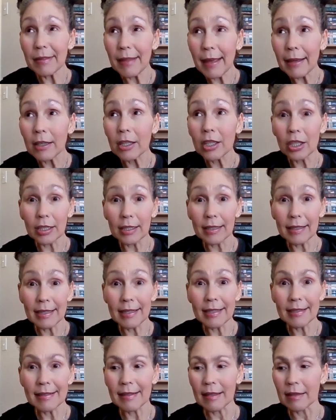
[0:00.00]
Thank
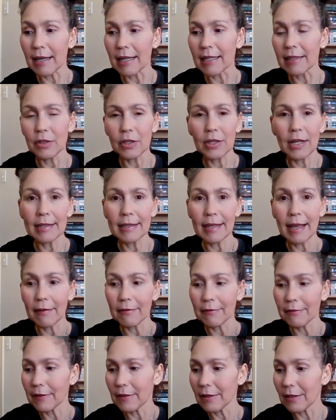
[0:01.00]
goodness. The last few days
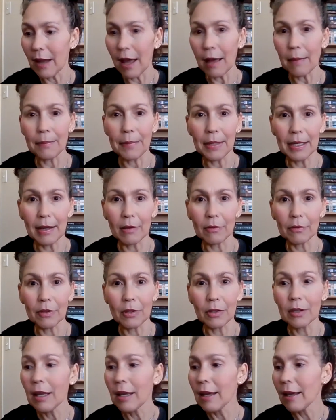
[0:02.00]
have not been
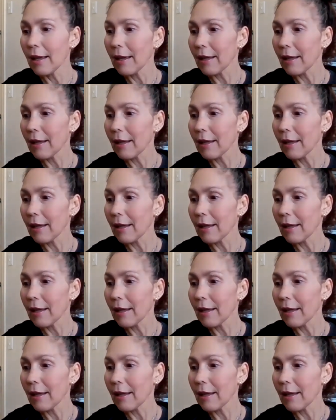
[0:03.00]
helpful.